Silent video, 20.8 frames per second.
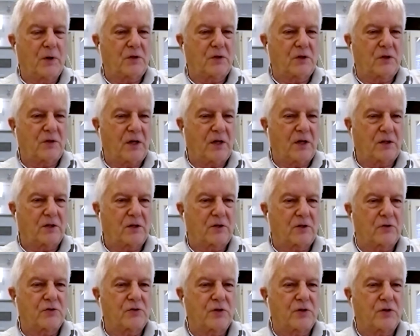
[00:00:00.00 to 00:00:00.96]
detector
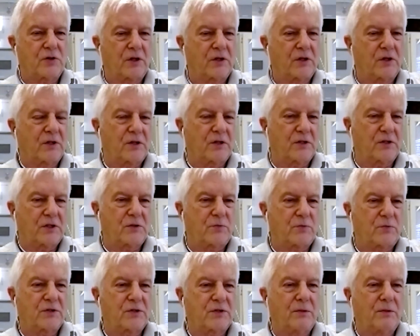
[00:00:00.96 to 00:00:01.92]
can trigger just with
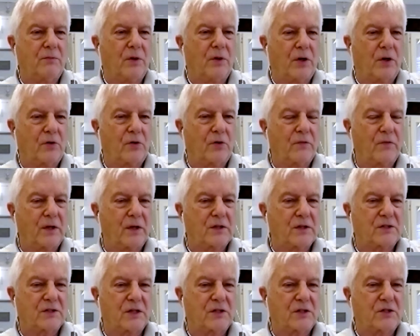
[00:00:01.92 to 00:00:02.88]
some minor events,
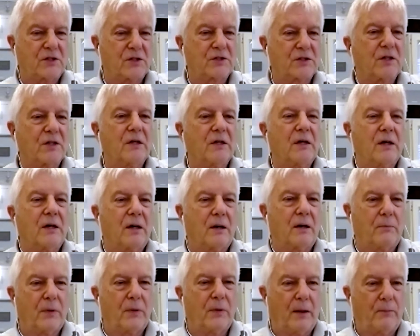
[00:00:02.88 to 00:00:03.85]
such as
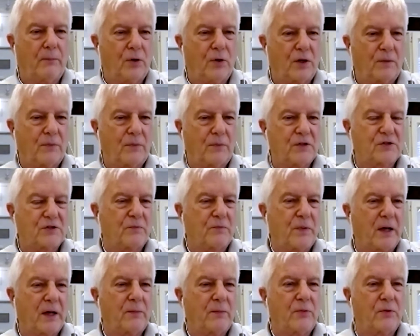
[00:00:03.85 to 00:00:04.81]
a burning piece of
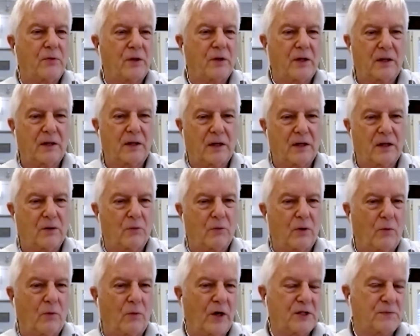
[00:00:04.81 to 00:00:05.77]
paper and a
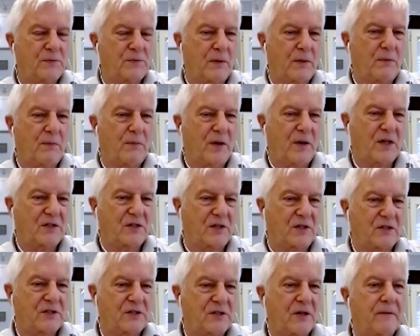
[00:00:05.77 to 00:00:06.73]
waste paper
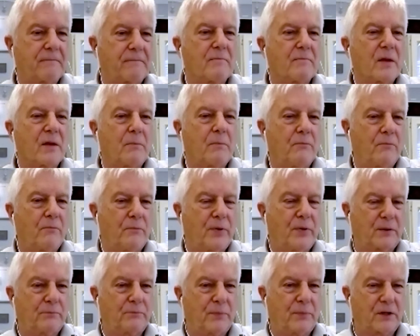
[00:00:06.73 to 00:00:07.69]
basket. So,
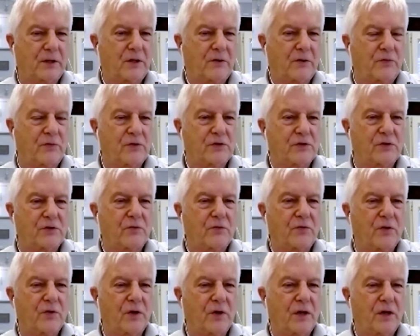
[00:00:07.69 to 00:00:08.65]
big difference in
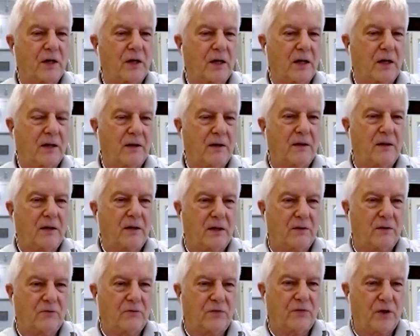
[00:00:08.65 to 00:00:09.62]
fire
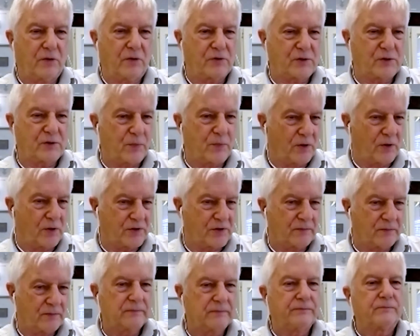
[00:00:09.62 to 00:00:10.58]
response.
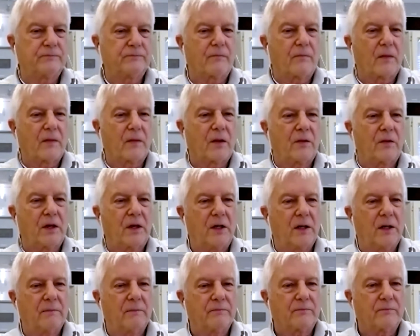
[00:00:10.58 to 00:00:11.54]

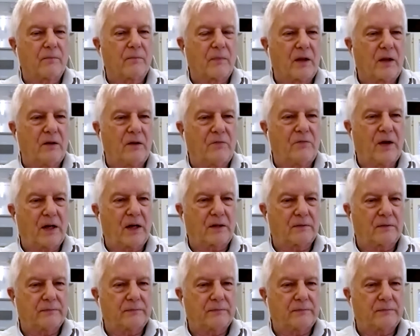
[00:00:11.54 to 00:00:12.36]
In fact,